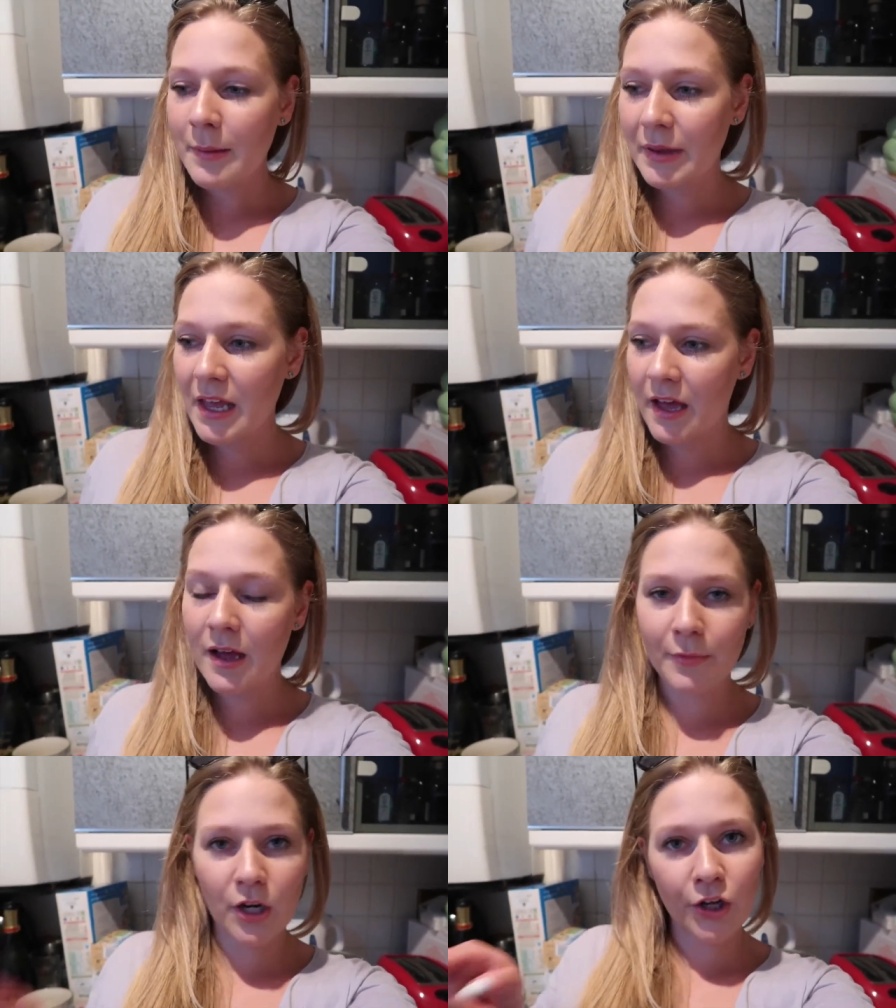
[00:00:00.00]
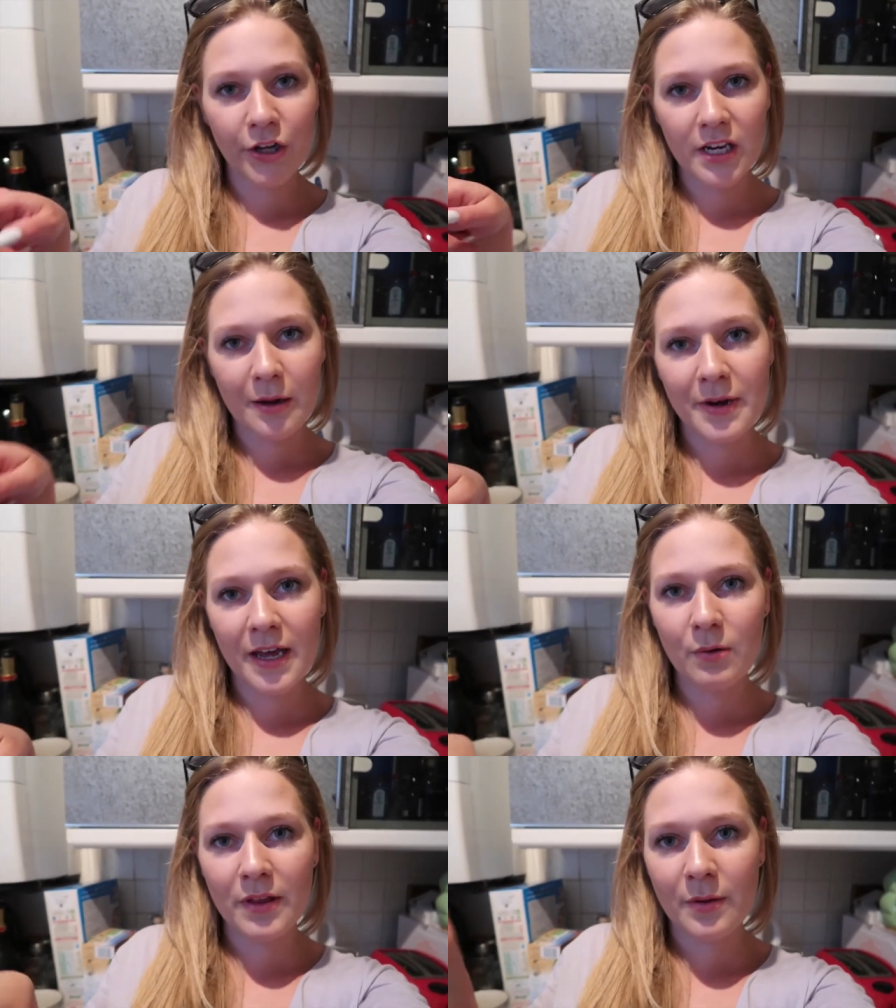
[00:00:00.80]
but yeah i'm gonna cook it up
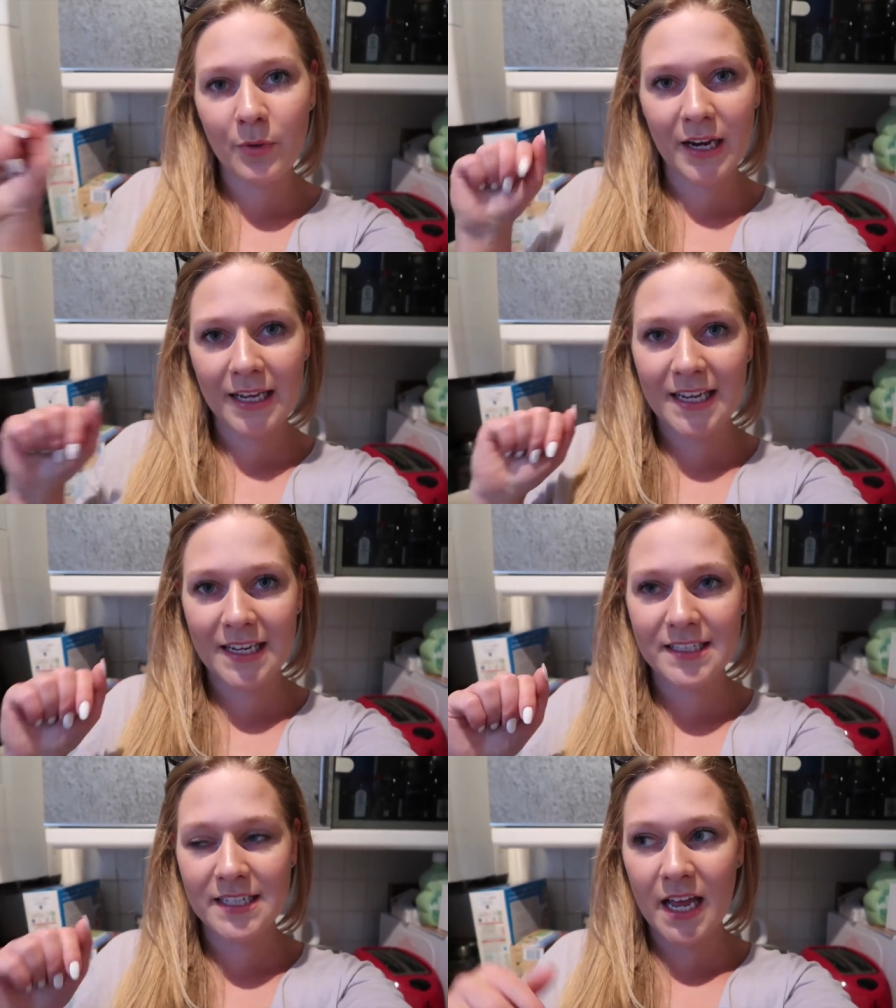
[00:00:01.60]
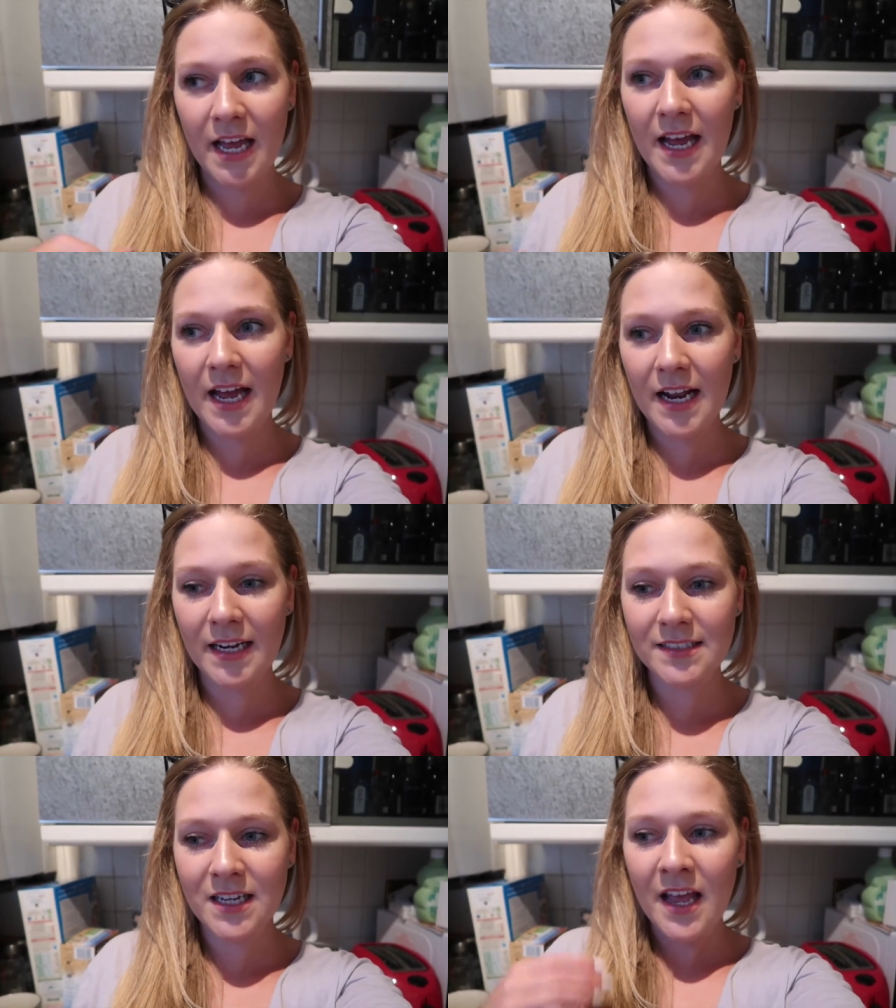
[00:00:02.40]
now and then we're gonna eat
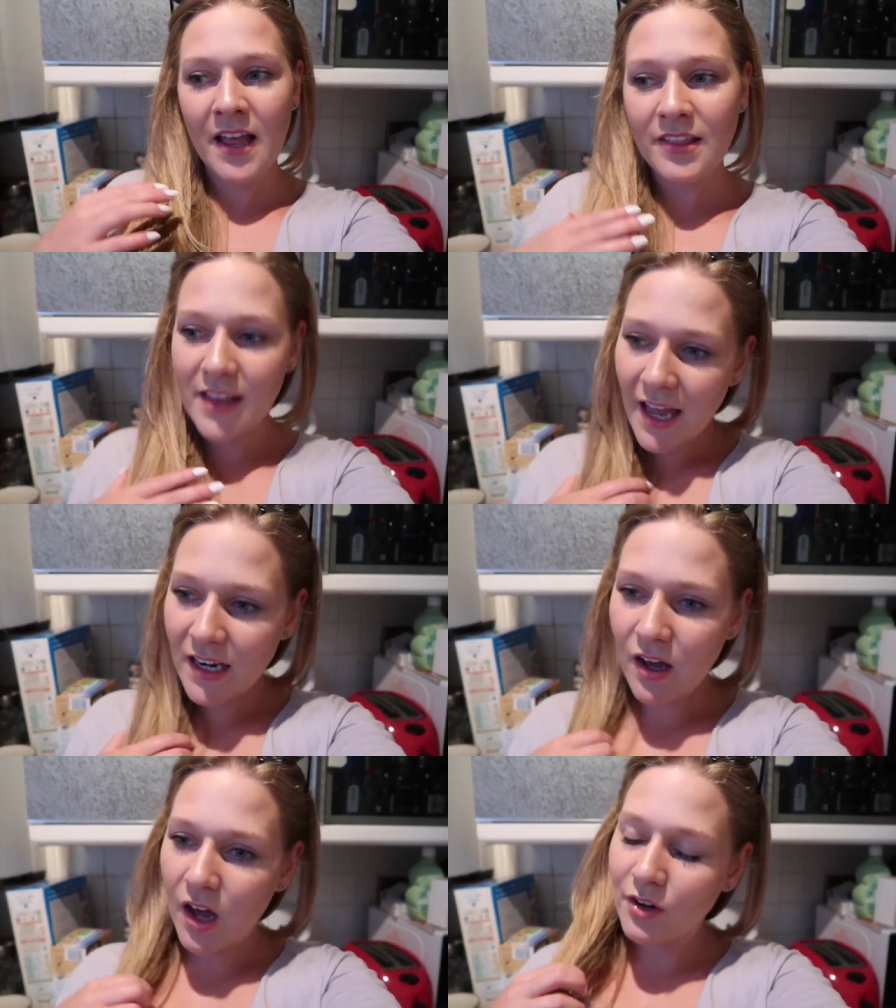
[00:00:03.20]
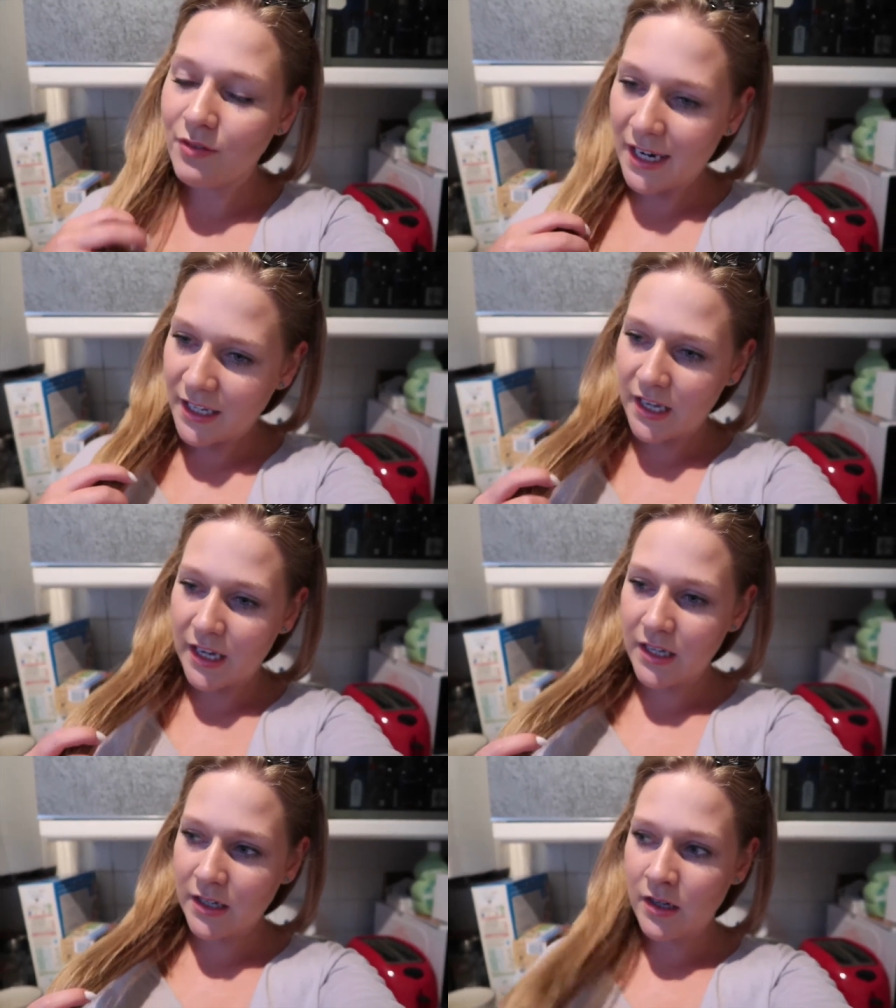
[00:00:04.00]
and then i
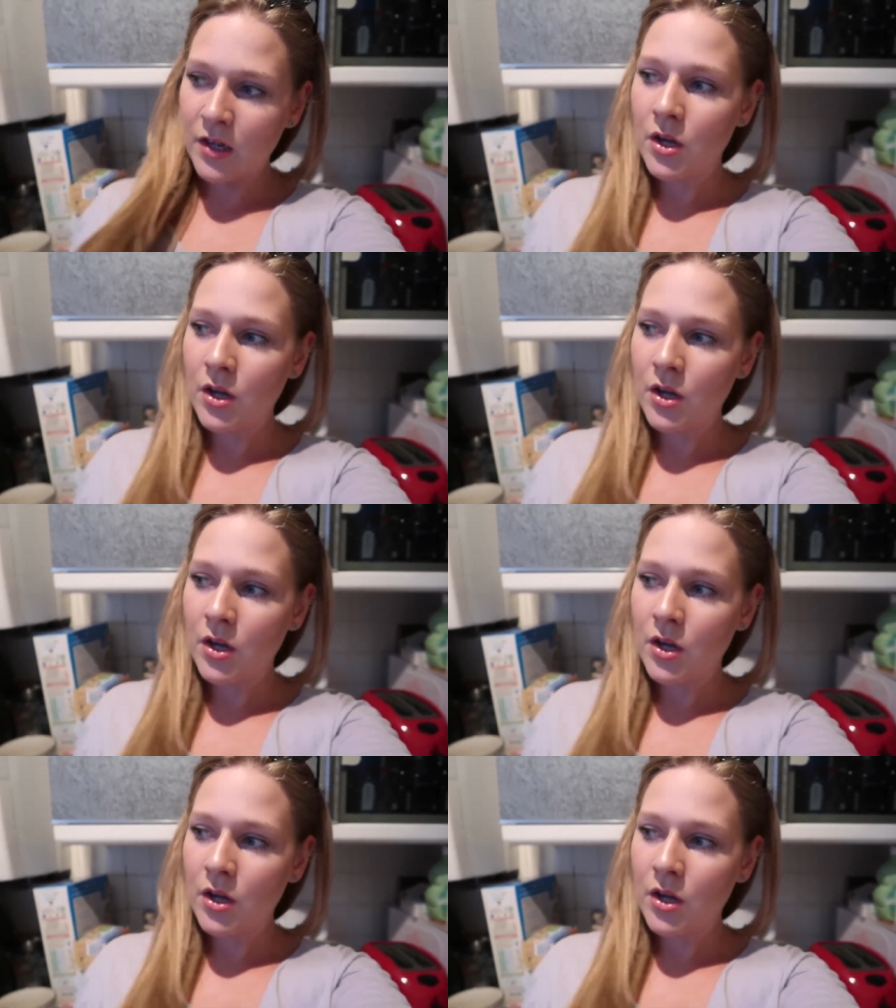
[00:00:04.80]
reckon